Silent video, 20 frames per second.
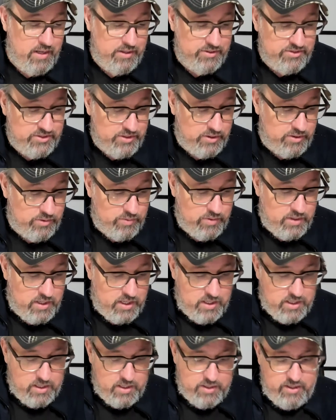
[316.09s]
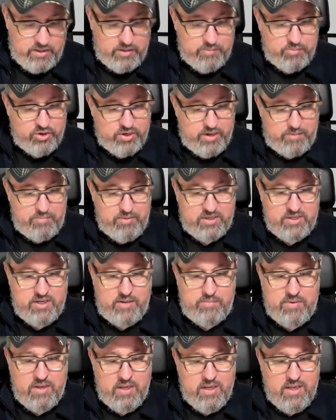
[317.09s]
So another book I picked
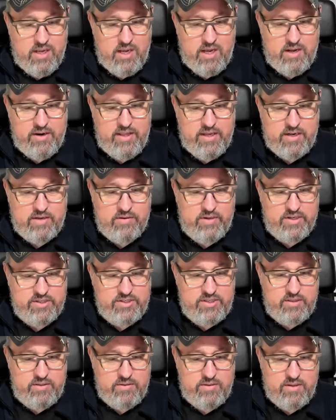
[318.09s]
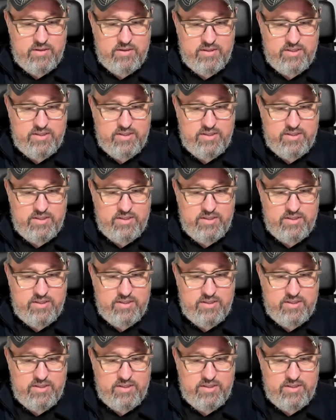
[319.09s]
up out of that collection.